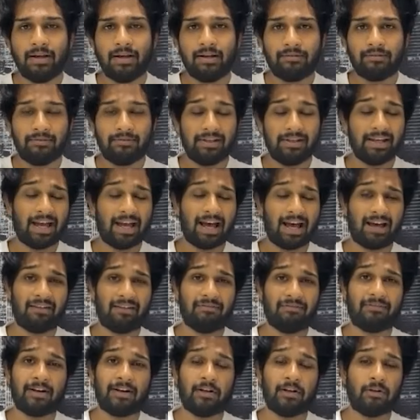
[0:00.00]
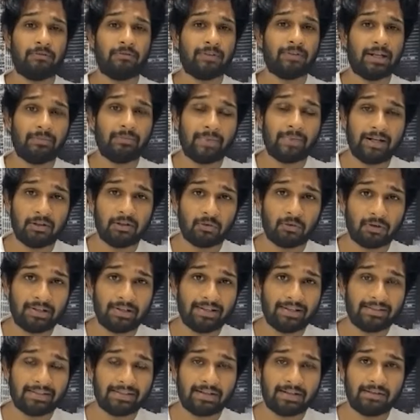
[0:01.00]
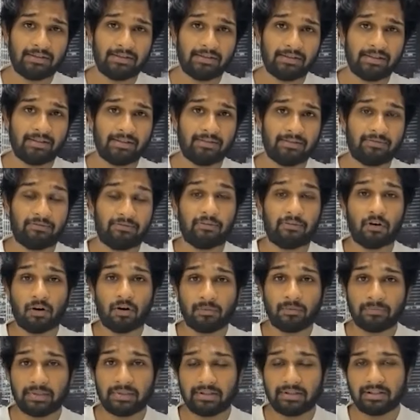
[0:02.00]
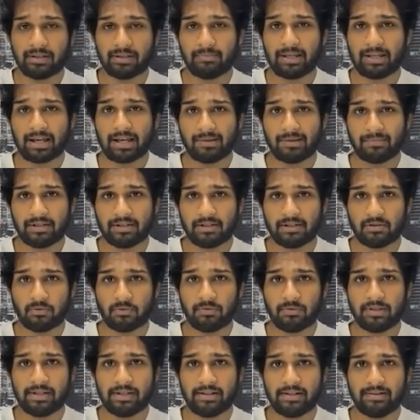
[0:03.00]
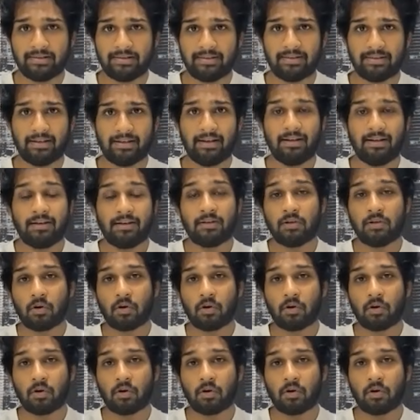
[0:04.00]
We have one-on-one mentoring sessions from the JBIMS students, group